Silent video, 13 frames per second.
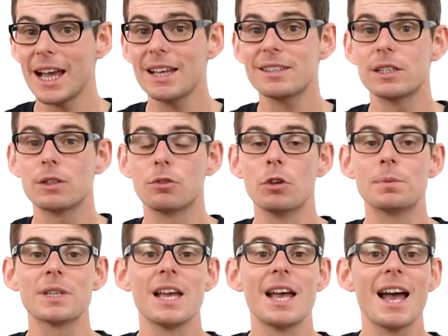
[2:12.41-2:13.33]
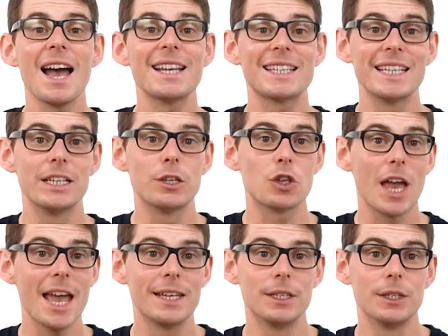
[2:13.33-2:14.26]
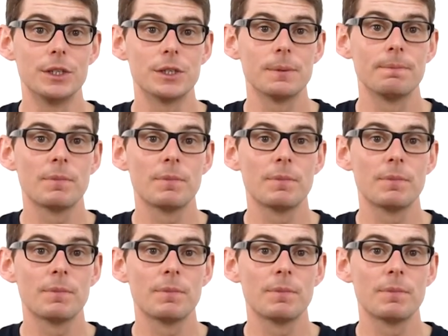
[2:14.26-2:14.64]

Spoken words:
acid groups at each end,